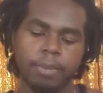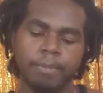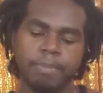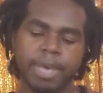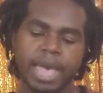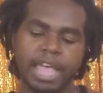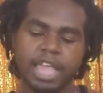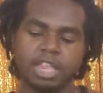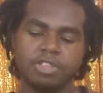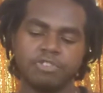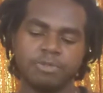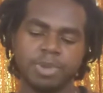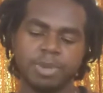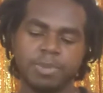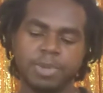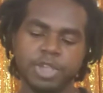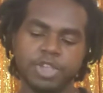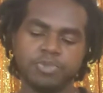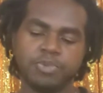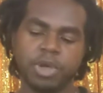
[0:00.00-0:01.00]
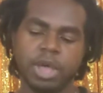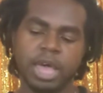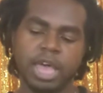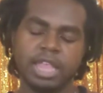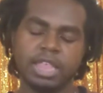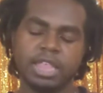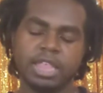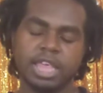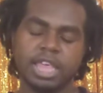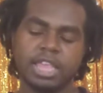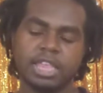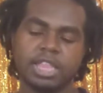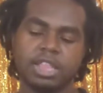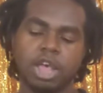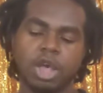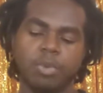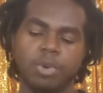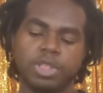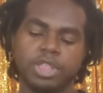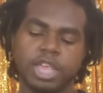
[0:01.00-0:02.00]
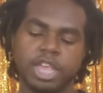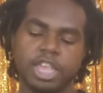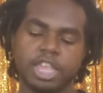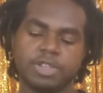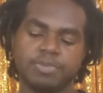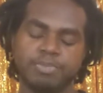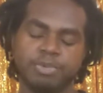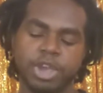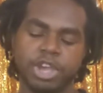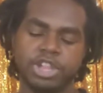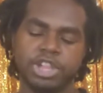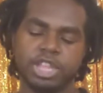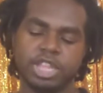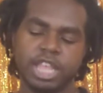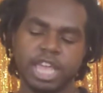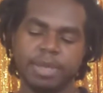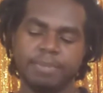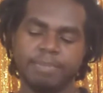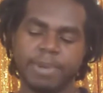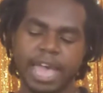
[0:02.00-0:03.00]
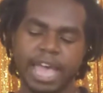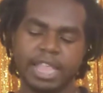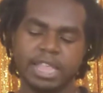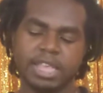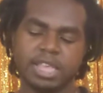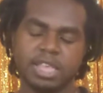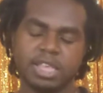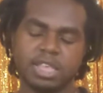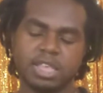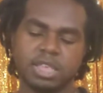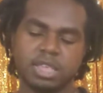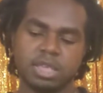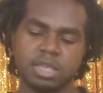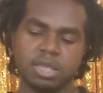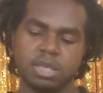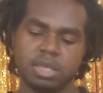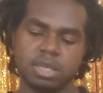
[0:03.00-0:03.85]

balance for people as well, as long with expression like balance.